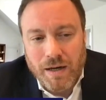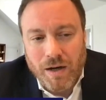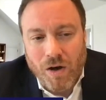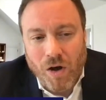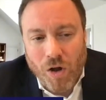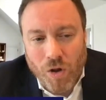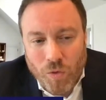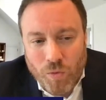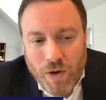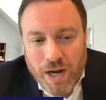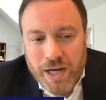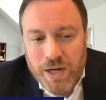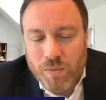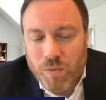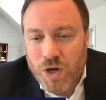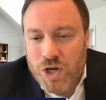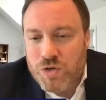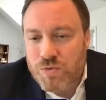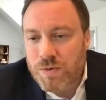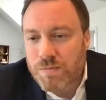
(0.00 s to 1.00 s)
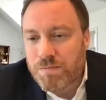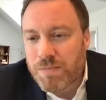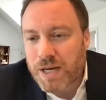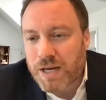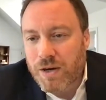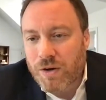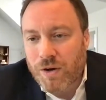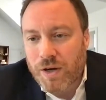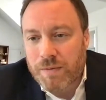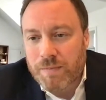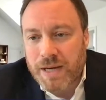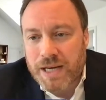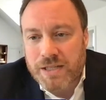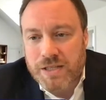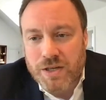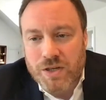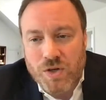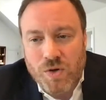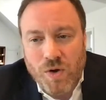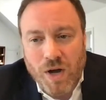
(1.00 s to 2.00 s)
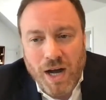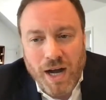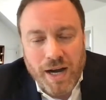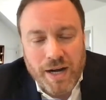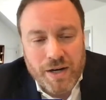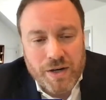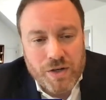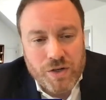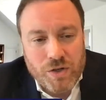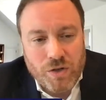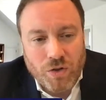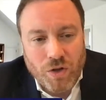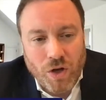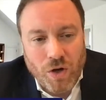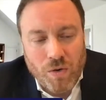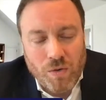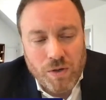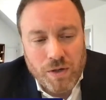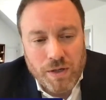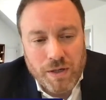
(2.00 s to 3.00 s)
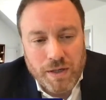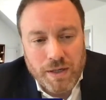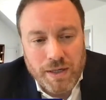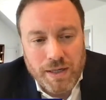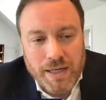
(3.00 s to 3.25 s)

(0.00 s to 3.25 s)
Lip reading: Already, watch when Bitcoin makes a new high or new low.